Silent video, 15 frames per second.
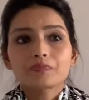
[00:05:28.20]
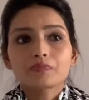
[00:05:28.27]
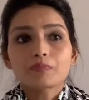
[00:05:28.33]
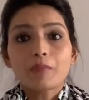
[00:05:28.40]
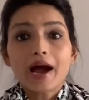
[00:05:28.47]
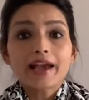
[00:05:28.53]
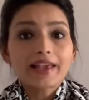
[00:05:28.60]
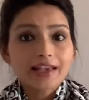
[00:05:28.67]

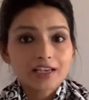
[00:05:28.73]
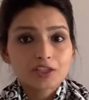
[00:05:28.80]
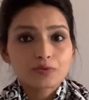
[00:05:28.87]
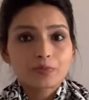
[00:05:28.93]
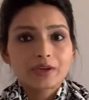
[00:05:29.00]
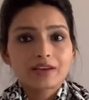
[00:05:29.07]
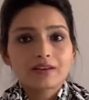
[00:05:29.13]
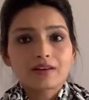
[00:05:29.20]
my
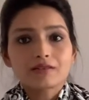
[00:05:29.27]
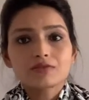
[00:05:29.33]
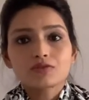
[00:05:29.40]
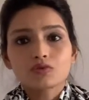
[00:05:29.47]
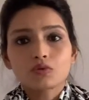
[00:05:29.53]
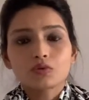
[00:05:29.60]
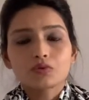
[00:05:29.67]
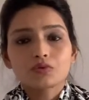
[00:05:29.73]

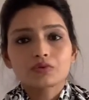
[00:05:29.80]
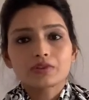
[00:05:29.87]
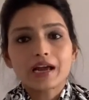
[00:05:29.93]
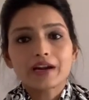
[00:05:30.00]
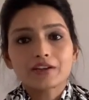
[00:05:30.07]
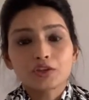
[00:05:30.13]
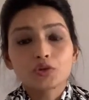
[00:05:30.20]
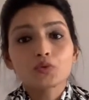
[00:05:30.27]
experience so
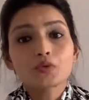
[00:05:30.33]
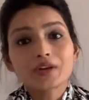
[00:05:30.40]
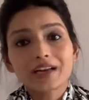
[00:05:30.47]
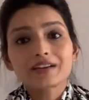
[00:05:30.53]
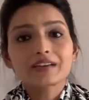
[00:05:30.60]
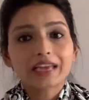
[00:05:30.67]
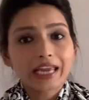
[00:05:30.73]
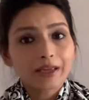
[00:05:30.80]
that you
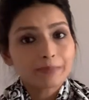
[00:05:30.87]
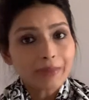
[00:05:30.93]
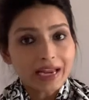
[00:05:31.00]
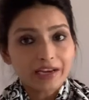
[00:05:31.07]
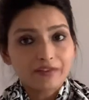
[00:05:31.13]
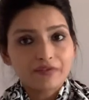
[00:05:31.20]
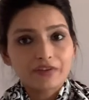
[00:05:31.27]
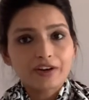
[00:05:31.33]
can take
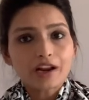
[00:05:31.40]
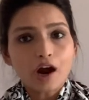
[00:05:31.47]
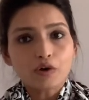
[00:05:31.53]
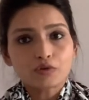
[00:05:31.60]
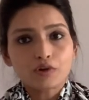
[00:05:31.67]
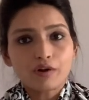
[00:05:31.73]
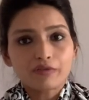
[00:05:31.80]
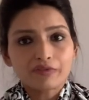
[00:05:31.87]
benefit
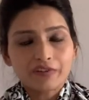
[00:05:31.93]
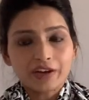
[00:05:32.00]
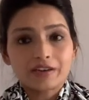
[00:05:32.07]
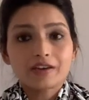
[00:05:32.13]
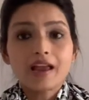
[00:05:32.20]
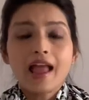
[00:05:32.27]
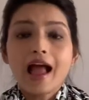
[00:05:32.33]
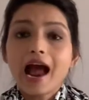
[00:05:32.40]
out of
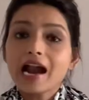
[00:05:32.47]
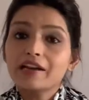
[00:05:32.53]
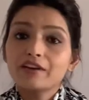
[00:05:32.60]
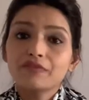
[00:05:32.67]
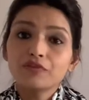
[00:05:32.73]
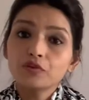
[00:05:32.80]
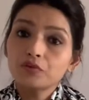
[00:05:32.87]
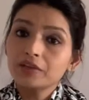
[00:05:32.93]
it.
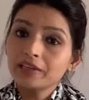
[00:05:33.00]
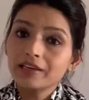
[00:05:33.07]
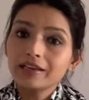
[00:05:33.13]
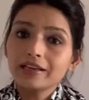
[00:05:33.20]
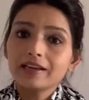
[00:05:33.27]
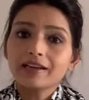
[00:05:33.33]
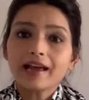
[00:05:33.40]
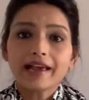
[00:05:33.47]
And if you
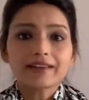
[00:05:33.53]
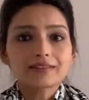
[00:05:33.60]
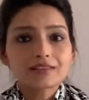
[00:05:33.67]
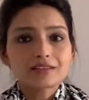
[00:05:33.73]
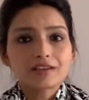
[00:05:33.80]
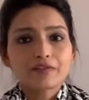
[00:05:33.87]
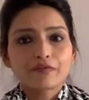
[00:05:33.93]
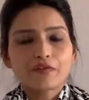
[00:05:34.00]
really like
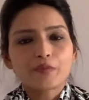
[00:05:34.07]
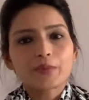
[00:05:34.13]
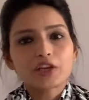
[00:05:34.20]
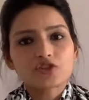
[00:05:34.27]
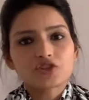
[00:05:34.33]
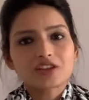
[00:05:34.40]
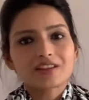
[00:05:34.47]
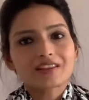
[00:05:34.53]
this
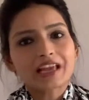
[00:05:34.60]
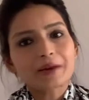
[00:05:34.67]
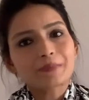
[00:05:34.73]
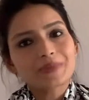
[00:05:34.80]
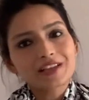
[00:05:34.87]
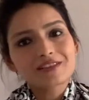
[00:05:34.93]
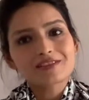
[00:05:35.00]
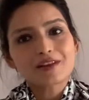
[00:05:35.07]
information,
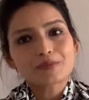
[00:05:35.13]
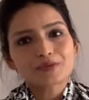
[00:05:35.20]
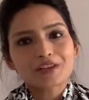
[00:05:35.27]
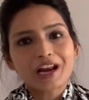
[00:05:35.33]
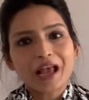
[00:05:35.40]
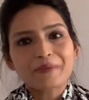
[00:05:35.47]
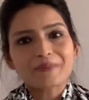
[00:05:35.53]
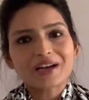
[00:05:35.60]
then please
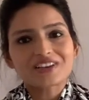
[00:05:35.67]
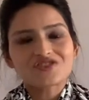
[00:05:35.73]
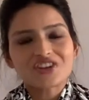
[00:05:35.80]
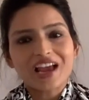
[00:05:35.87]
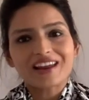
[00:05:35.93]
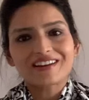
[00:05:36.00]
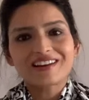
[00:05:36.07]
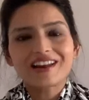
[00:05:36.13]
subscribe my
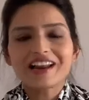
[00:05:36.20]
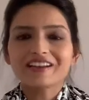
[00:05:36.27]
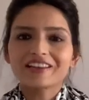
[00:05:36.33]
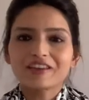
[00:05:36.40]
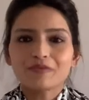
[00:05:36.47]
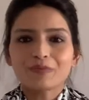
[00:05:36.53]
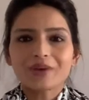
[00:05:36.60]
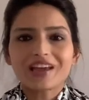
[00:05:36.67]
channel
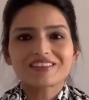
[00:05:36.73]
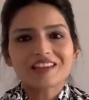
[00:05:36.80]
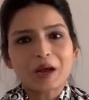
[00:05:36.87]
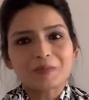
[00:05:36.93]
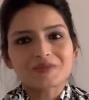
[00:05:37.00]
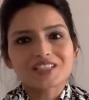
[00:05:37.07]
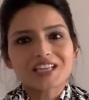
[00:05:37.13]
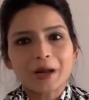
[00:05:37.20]
and give me a
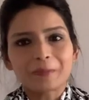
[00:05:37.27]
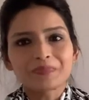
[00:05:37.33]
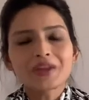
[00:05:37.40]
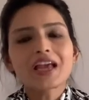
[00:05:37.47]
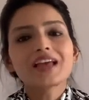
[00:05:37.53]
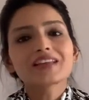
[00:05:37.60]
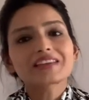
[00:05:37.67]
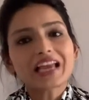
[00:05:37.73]
thumbs up.
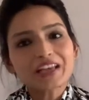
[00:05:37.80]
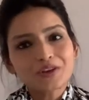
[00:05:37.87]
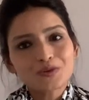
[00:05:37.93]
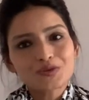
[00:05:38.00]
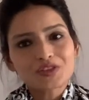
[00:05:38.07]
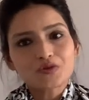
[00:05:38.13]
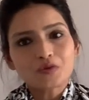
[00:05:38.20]
Thank you so